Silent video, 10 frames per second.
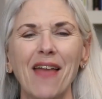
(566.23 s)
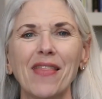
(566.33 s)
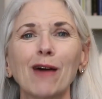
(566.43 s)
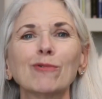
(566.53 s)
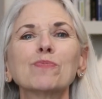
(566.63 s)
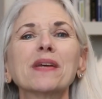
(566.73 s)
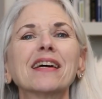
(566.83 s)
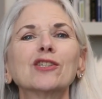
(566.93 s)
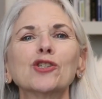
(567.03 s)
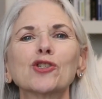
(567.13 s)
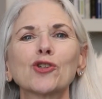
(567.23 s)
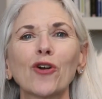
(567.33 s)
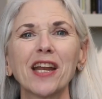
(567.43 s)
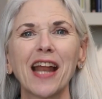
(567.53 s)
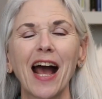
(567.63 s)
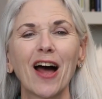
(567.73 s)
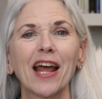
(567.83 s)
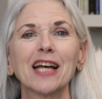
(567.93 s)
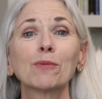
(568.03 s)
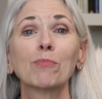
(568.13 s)
and that was because she started
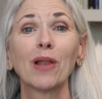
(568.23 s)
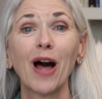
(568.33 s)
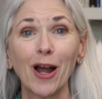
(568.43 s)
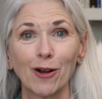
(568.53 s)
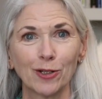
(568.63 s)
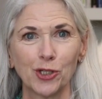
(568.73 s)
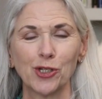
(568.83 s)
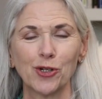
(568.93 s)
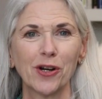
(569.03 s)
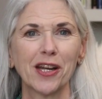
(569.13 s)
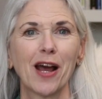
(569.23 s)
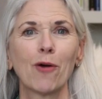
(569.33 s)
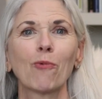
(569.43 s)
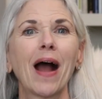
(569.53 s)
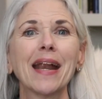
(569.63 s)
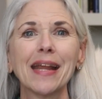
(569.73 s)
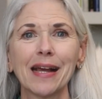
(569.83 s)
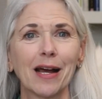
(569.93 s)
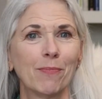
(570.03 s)
out as a blogger she started out writing